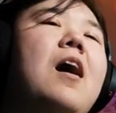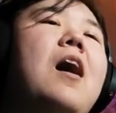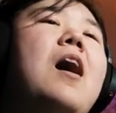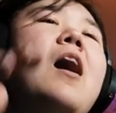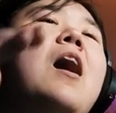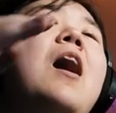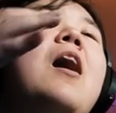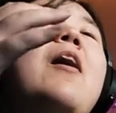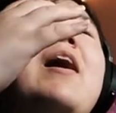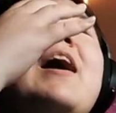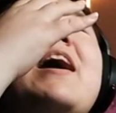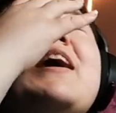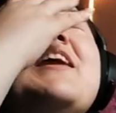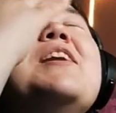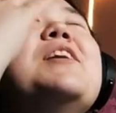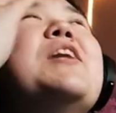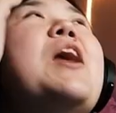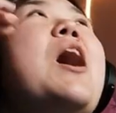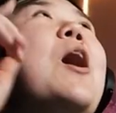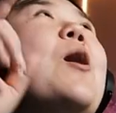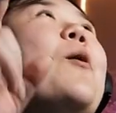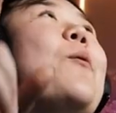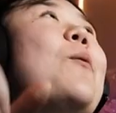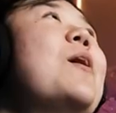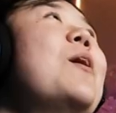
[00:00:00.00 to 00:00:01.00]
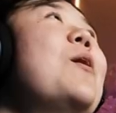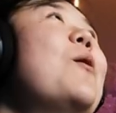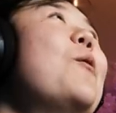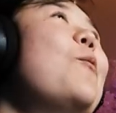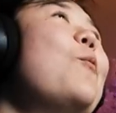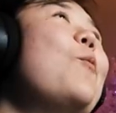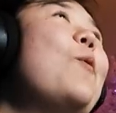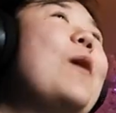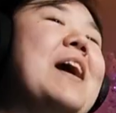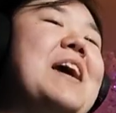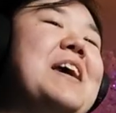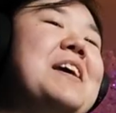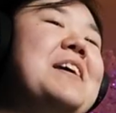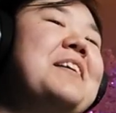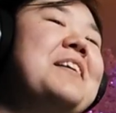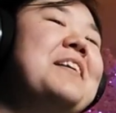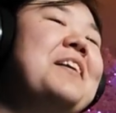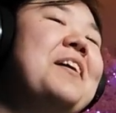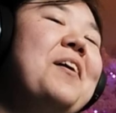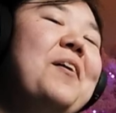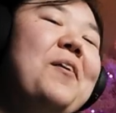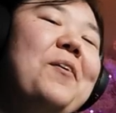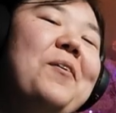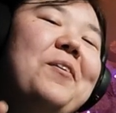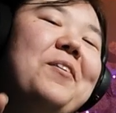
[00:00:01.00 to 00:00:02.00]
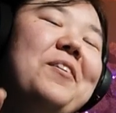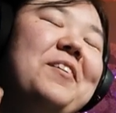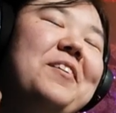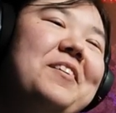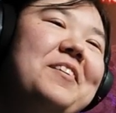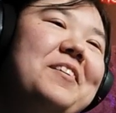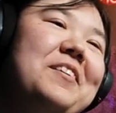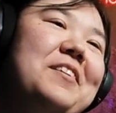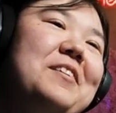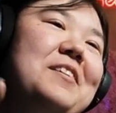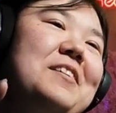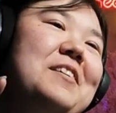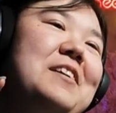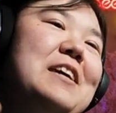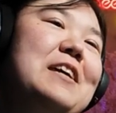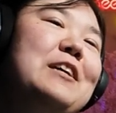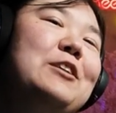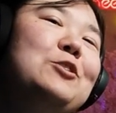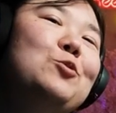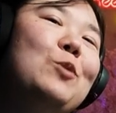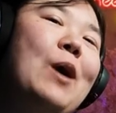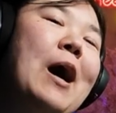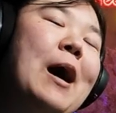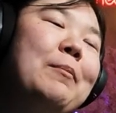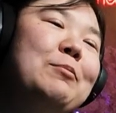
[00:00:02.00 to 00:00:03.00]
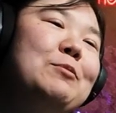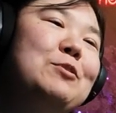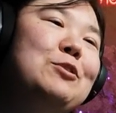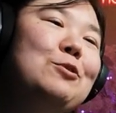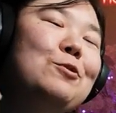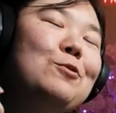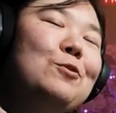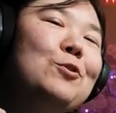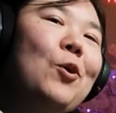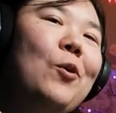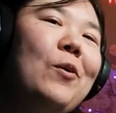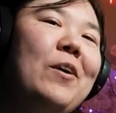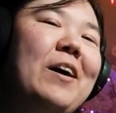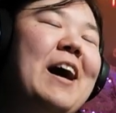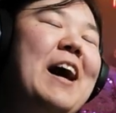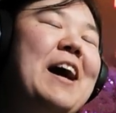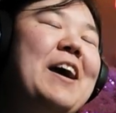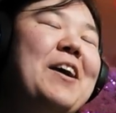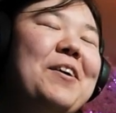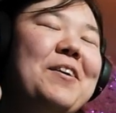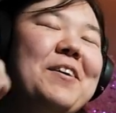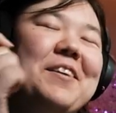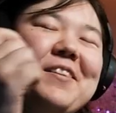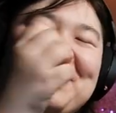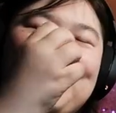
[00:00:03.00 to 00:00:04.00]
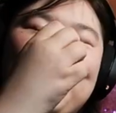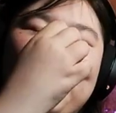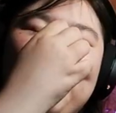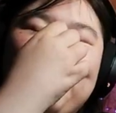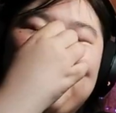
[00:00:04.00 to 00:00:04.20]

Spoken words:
Alright, no, wait. He dropped two coins in